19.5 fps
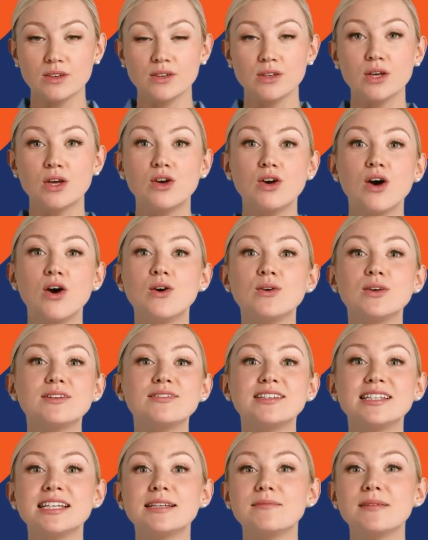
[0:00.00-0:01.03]
The goal
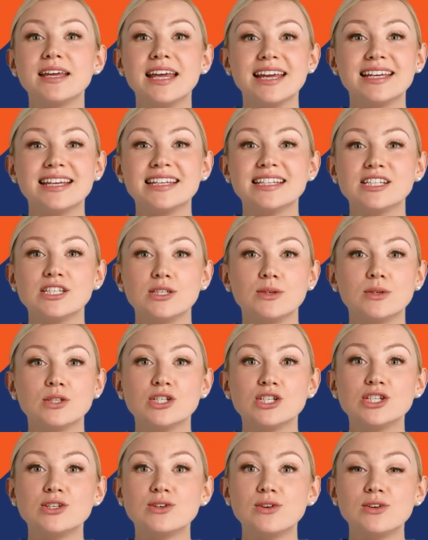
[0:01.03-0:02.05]
of TBL is to
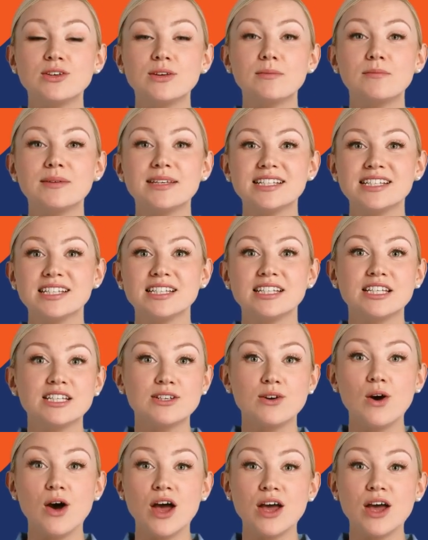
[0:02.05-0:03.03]
ensure that businesses not